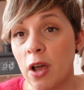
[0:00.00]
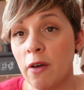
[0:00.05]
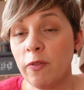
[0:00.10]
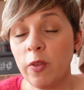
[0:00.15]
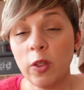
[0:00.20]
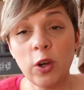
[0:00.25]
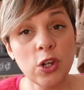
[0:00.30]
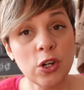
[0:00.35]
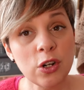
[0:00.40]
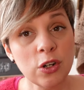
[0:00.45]
of
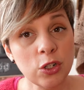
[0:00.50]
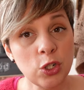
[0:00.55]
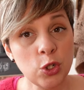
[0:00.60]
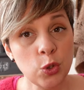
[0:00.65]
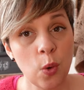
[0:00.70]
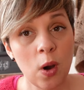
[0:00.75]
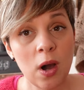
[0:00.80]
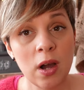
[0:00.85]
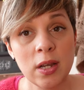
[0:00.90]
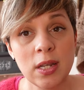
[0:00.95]
the door
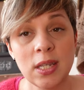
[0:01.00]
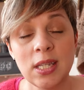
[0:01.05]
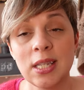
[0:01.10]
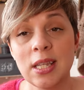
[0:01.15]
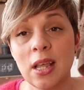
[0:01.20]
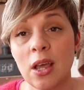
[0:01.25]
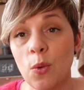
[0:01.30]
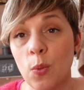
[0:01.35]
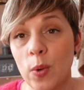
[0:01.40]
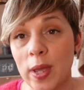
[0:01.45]
twice
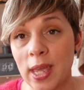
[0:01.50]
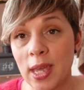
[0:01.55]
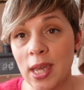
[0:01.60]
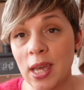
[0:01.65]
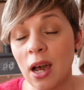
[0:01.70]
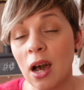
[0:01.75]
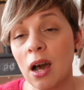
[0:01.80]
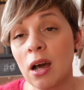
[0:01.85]
a week,